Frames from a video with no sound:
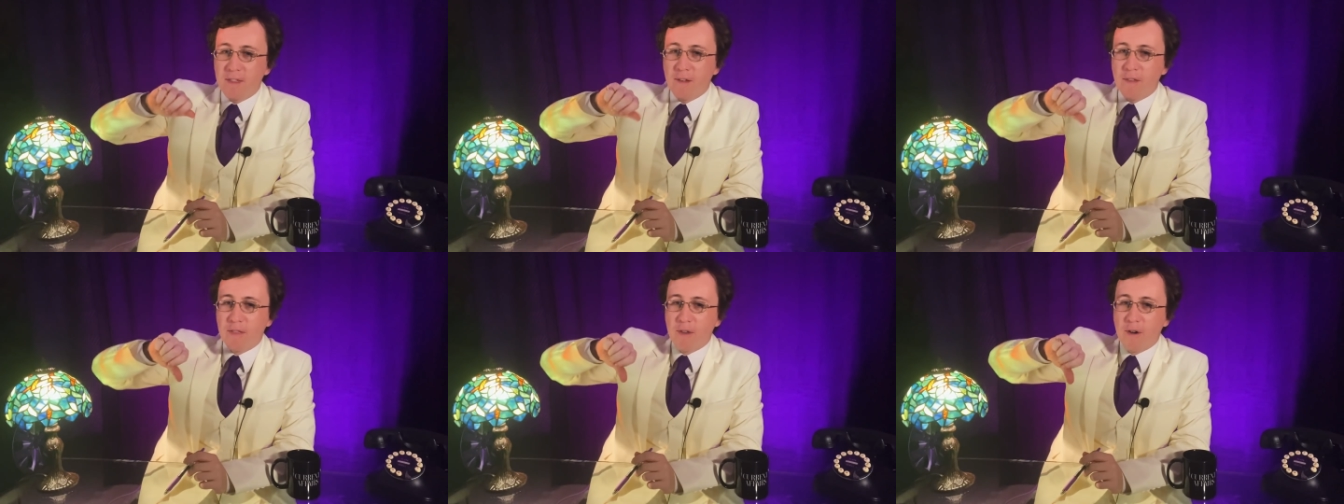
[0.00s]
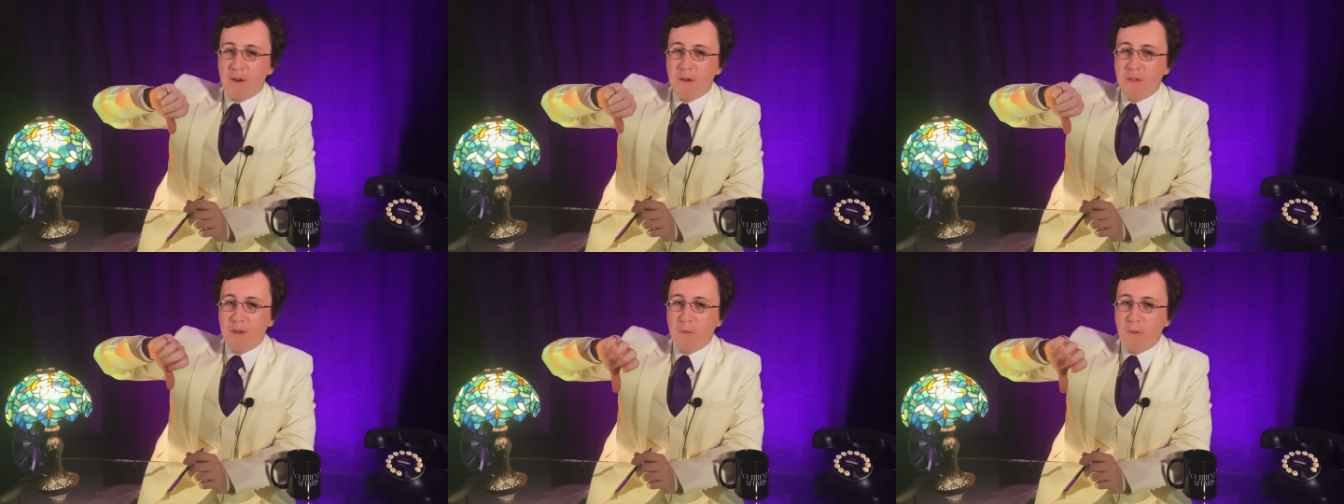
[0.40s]

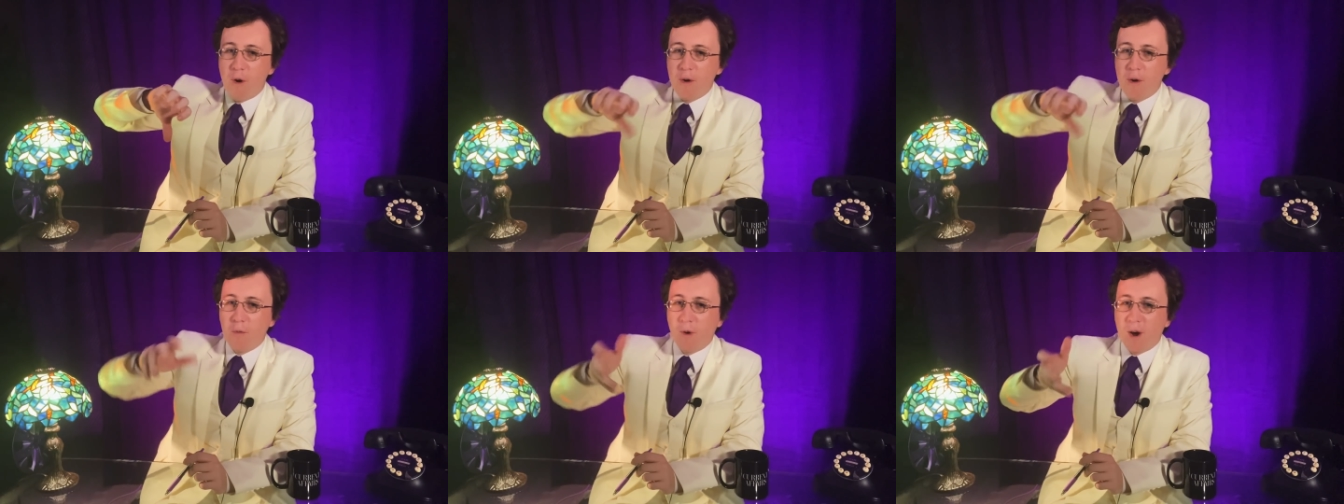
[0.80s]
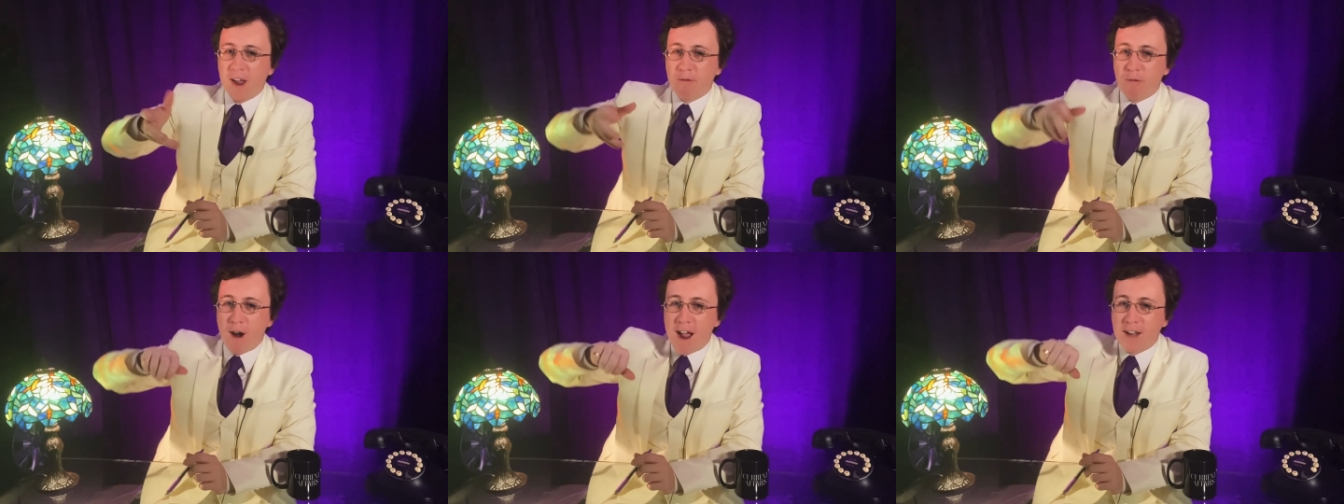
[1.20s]
the
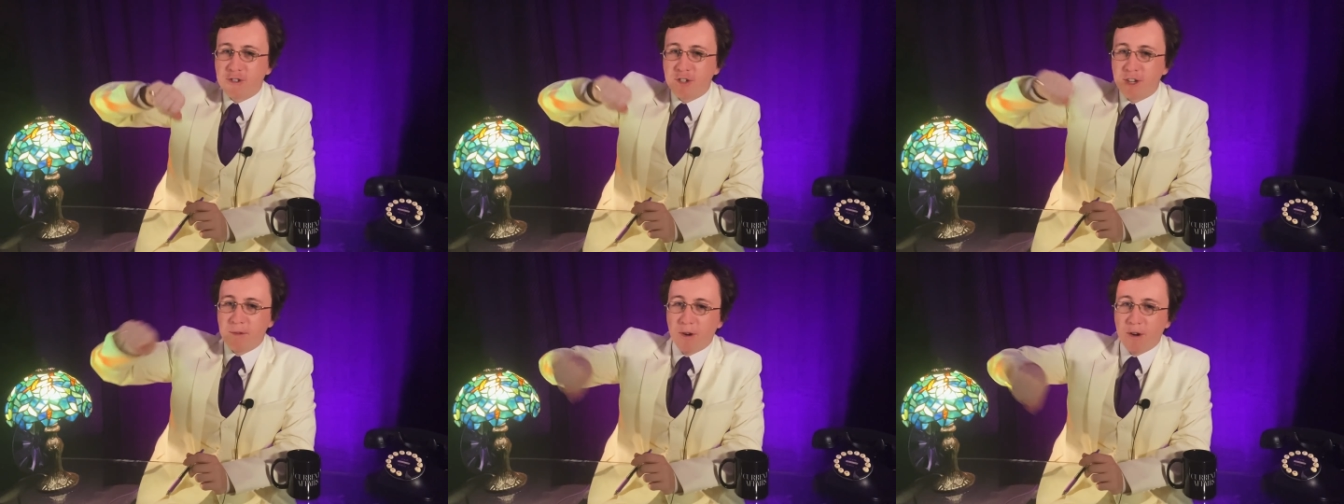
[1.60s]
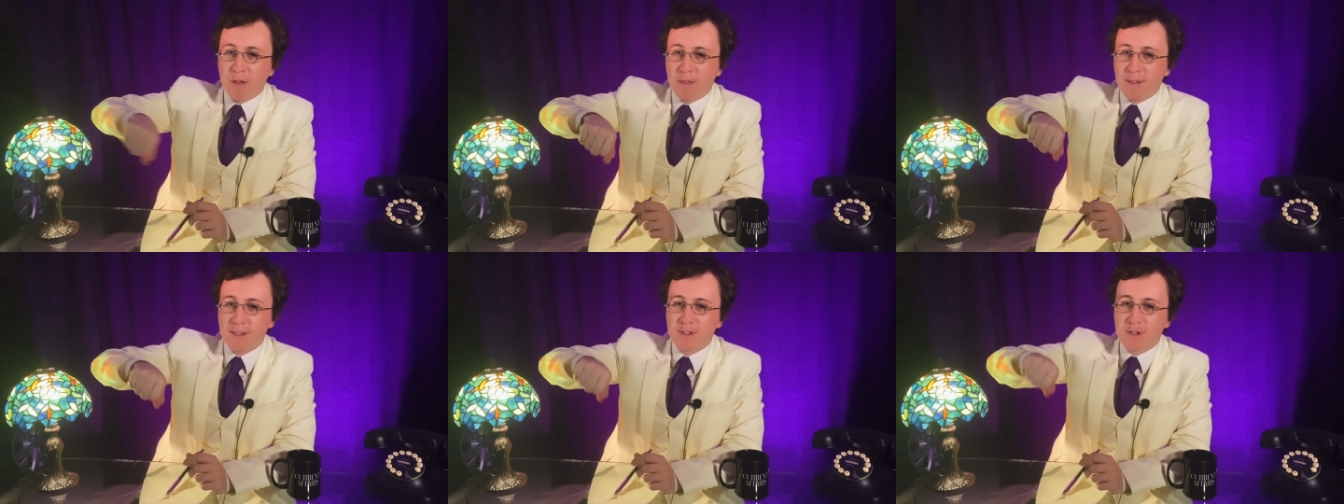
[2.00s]
one-way ratchet
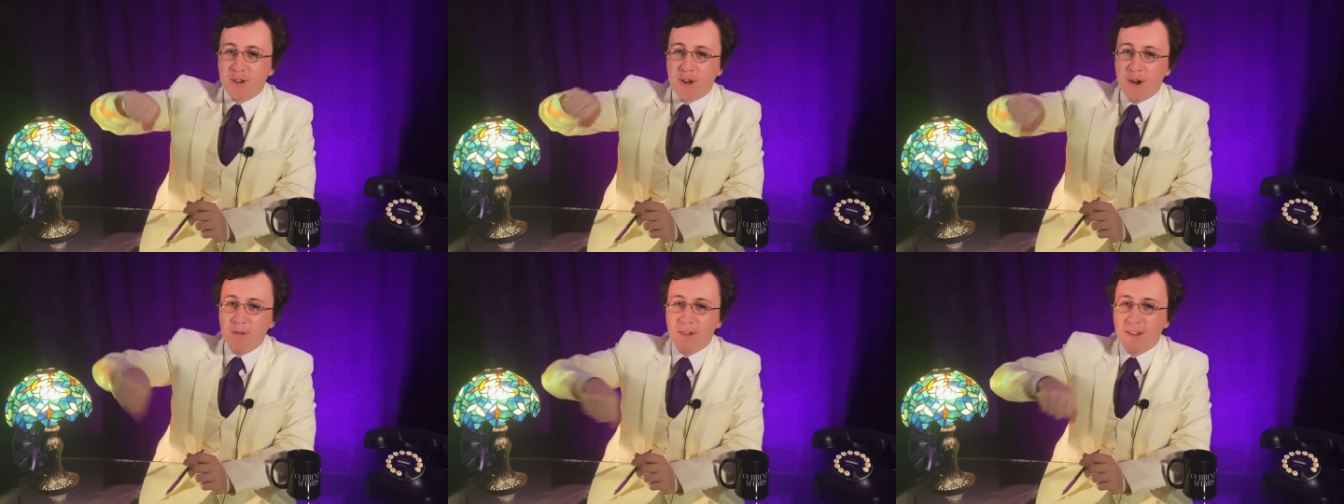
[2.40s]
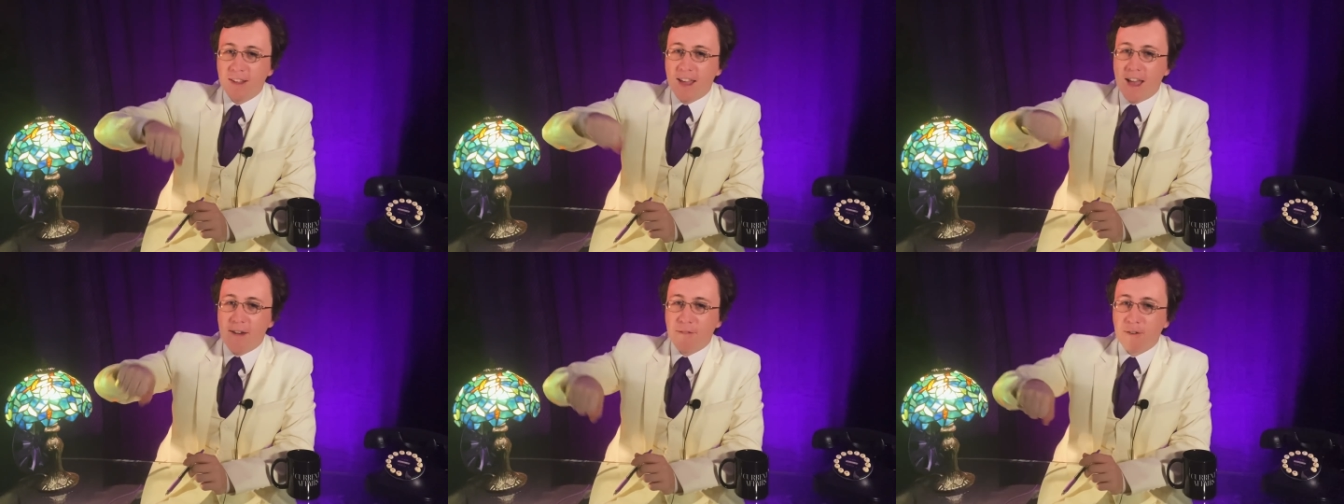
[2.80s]
where things could
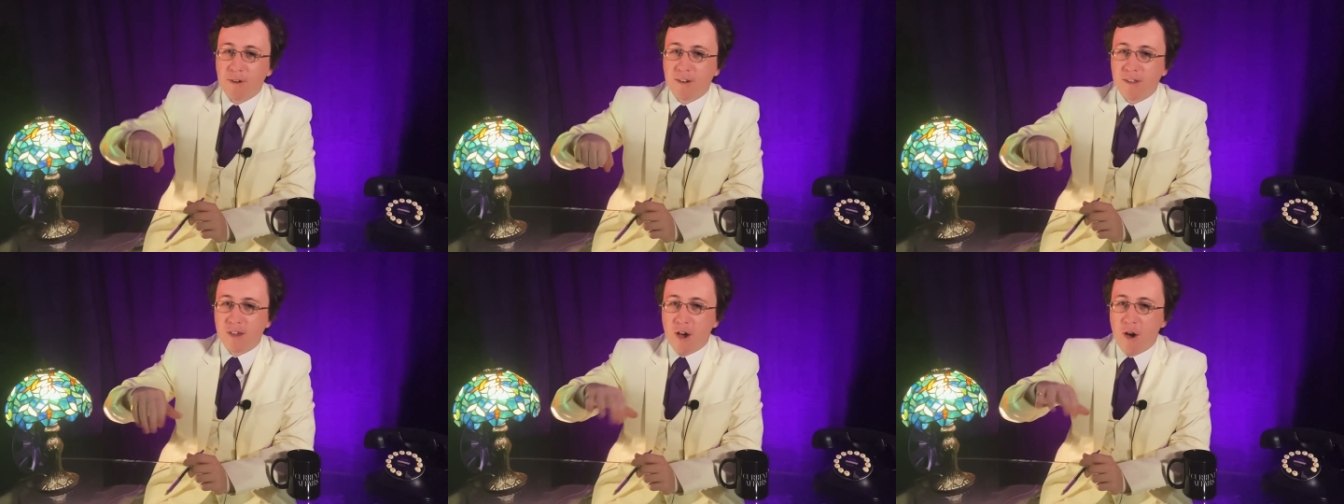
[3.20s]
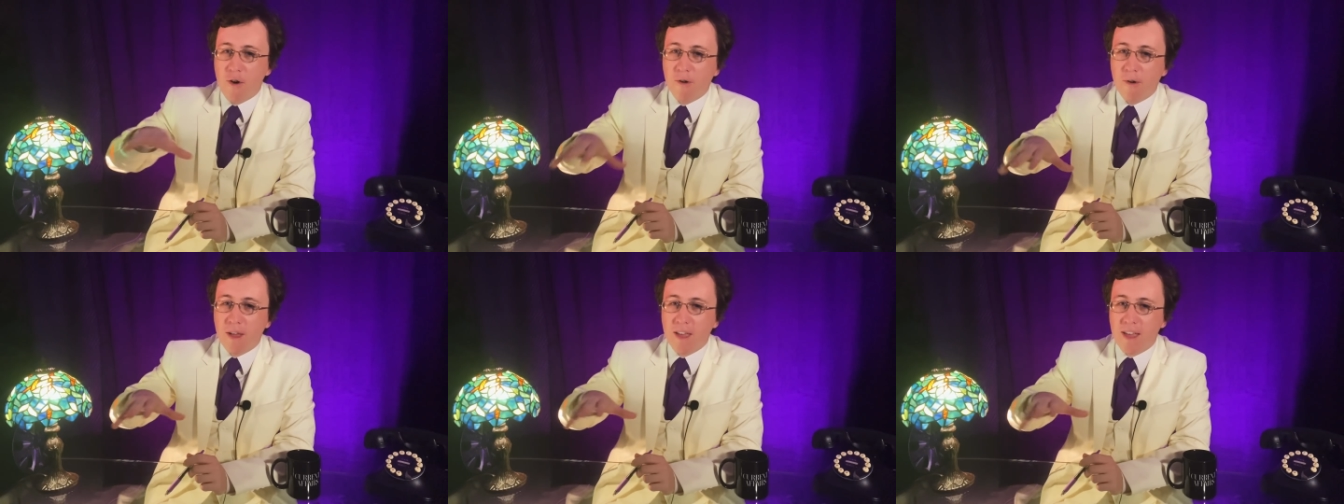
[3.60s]
only ever
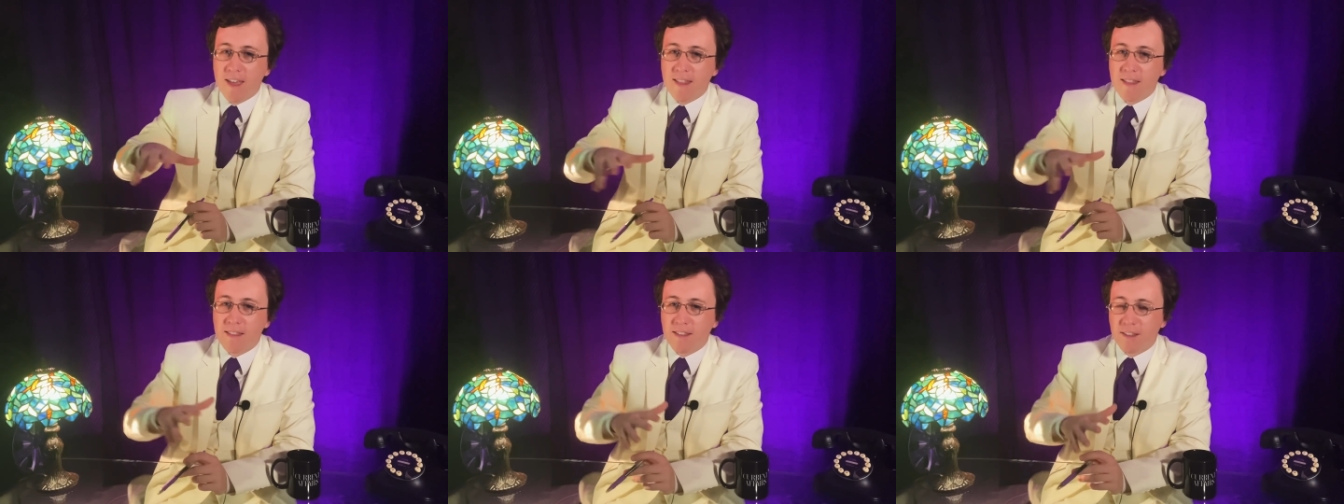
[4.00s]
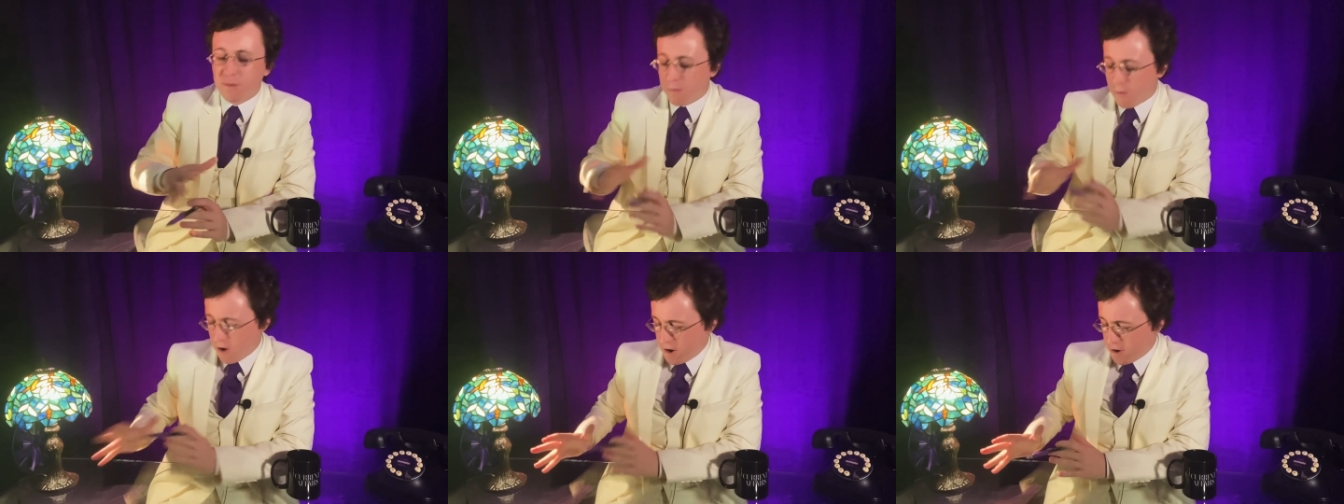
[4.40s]
go in
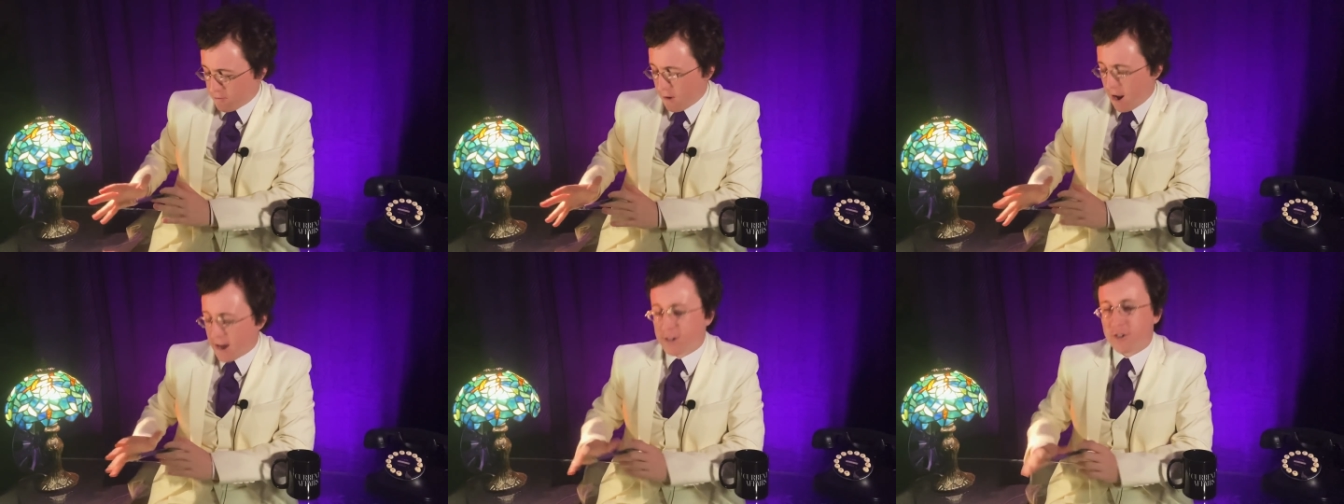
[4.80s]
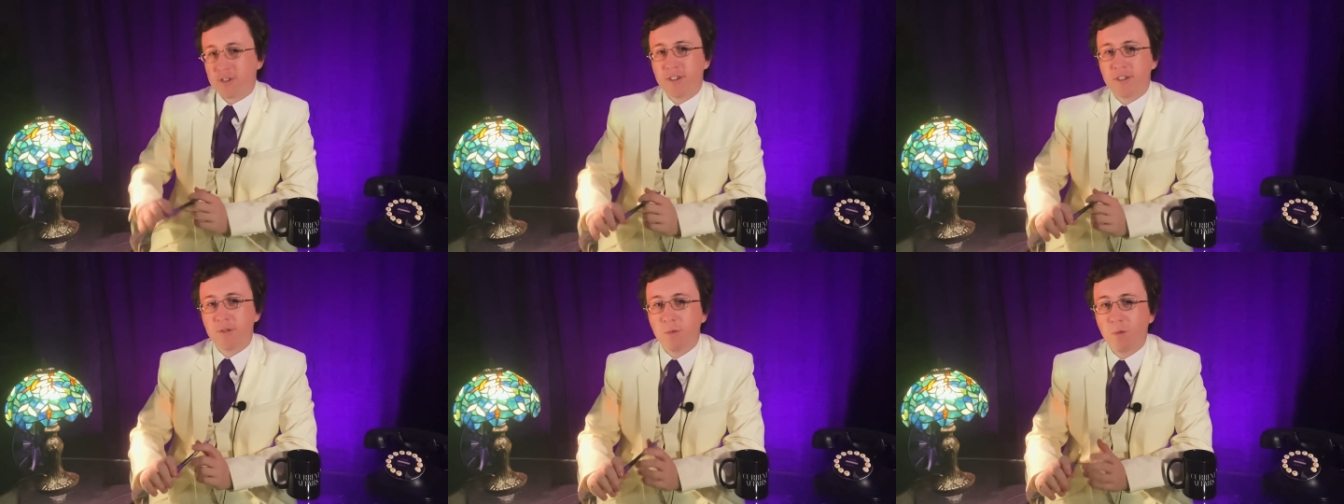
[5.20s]
this one
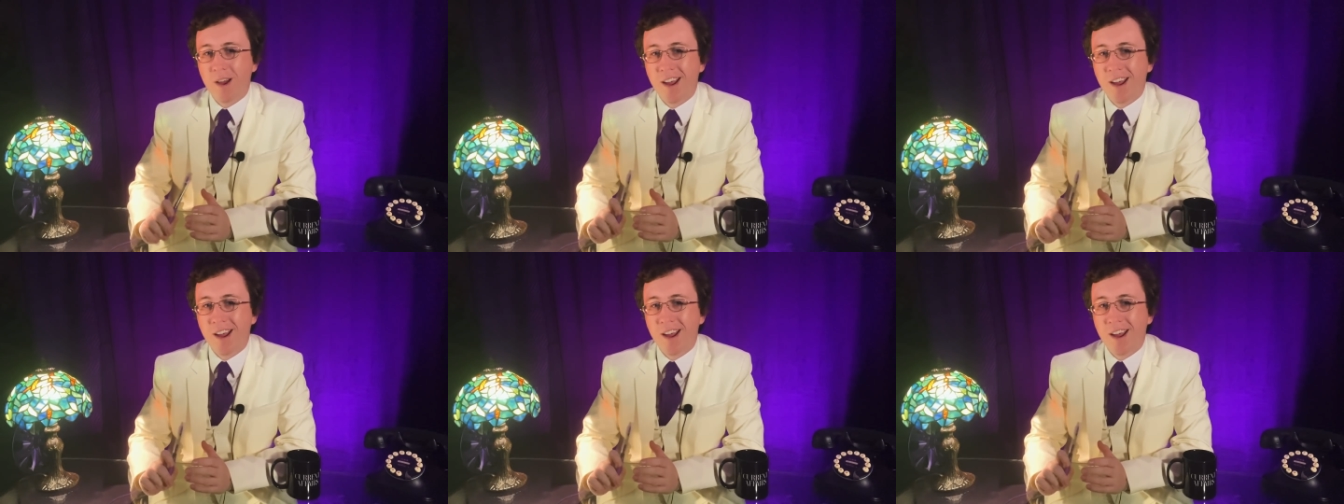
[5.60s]
direction,